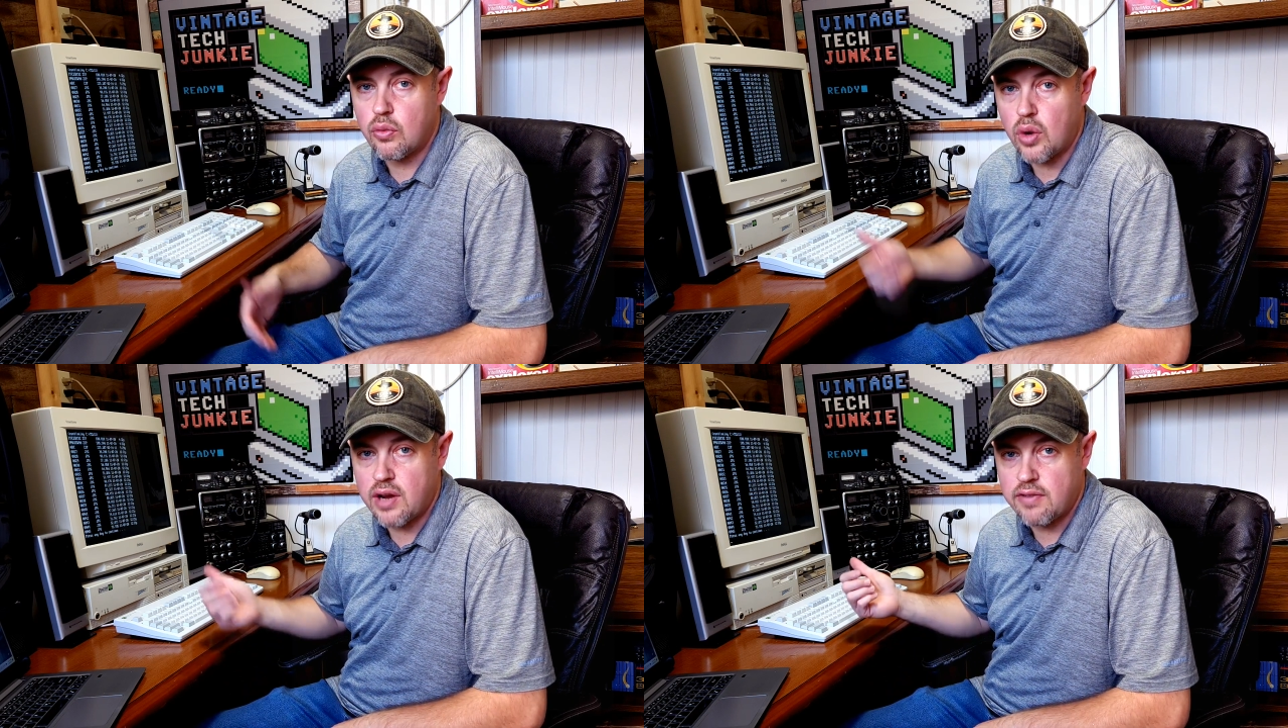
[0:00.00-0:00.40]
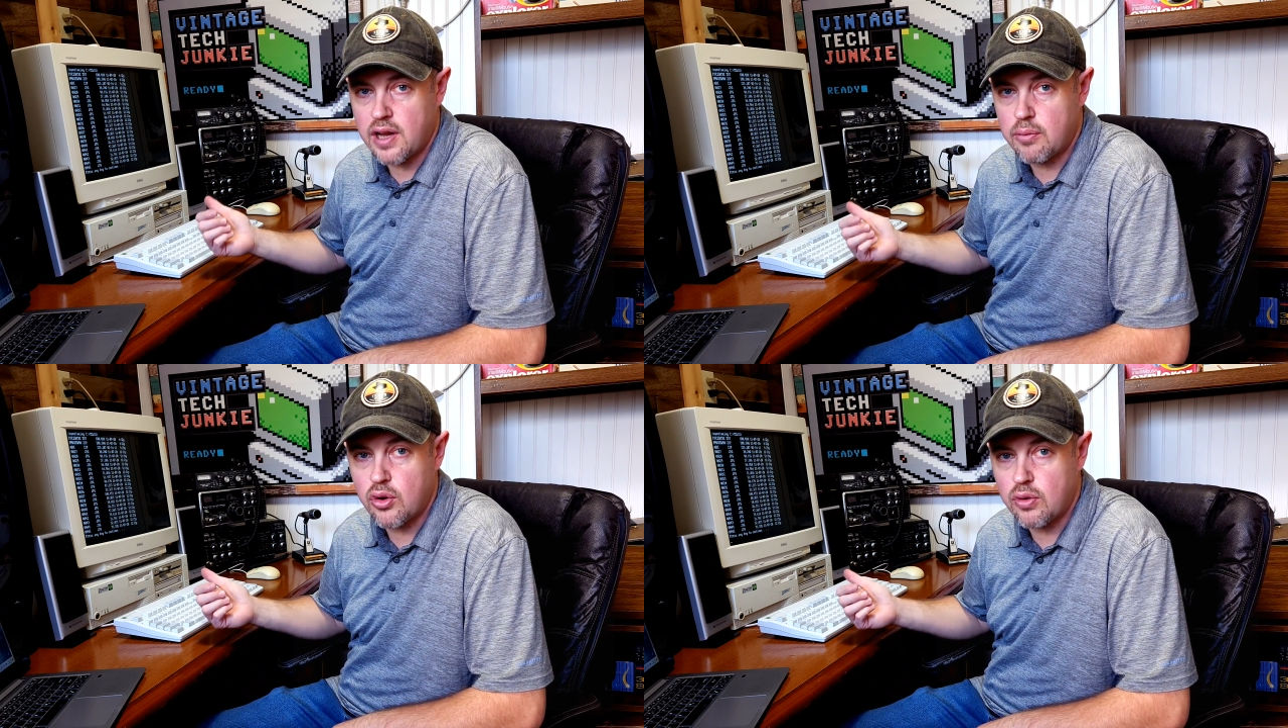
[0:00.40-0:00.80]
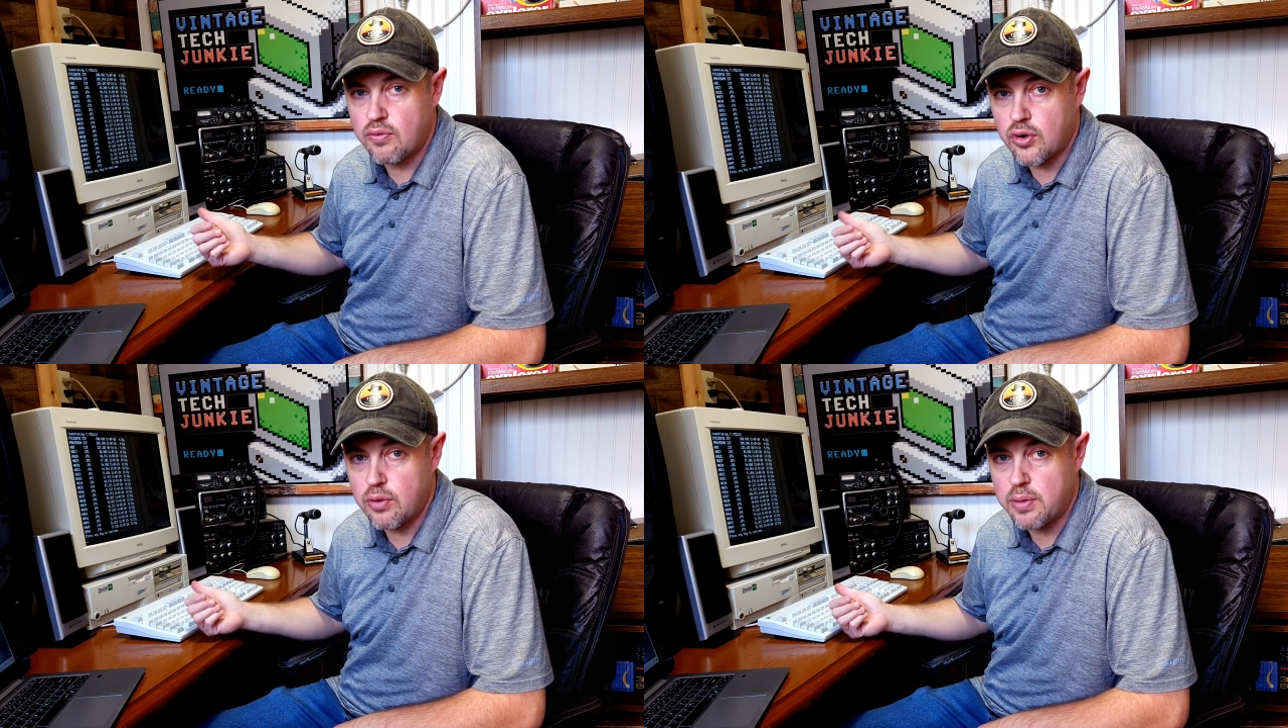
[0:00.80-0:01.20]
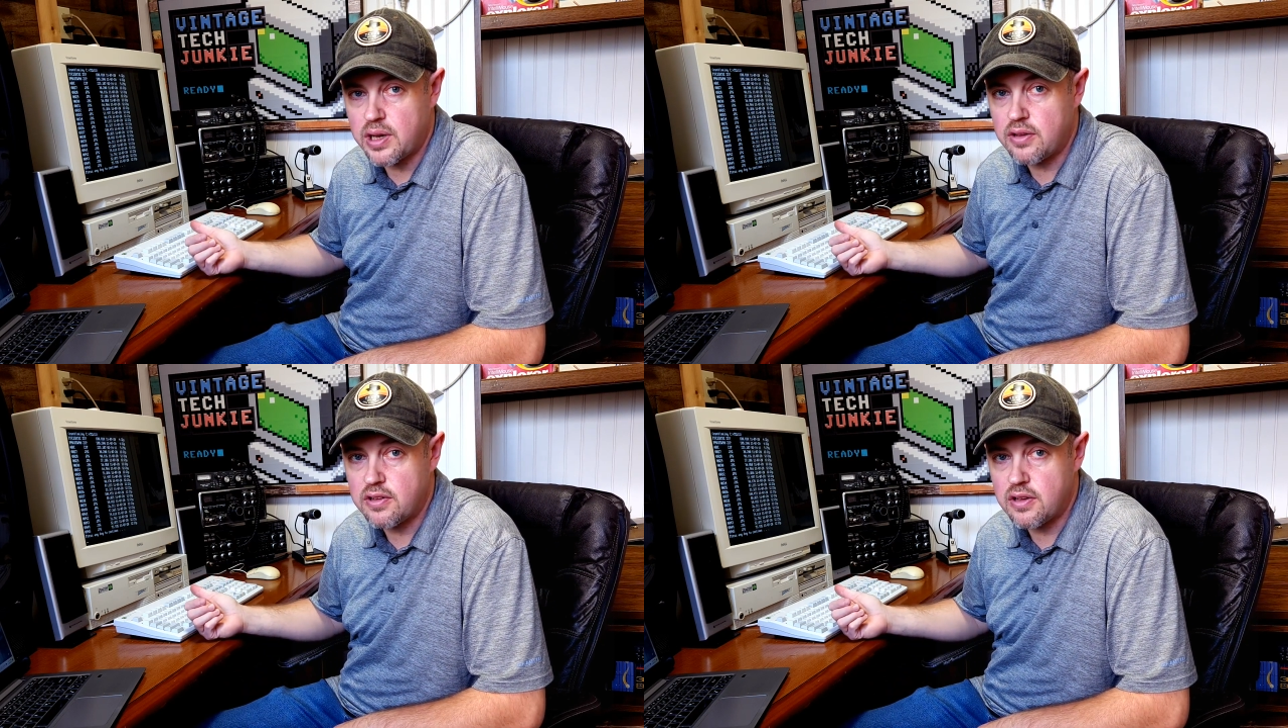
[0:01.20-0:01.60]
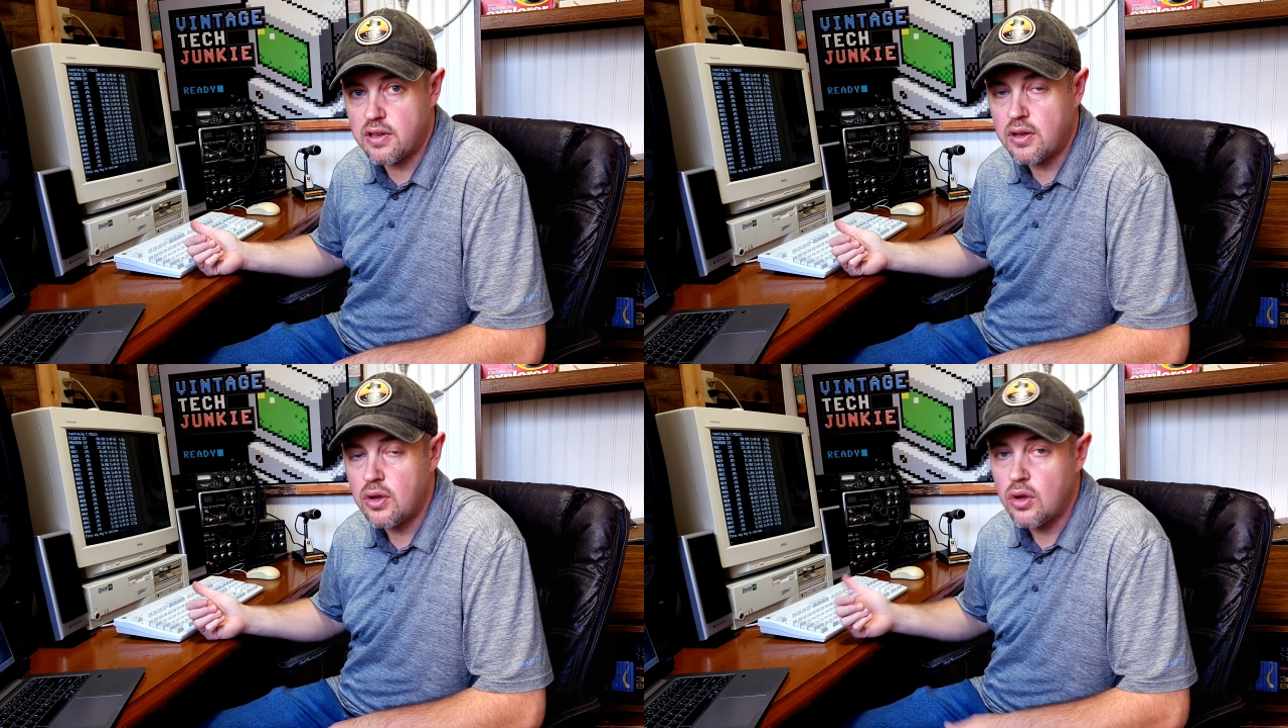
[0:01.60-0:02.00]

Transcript: Wi-Fi modem for your PC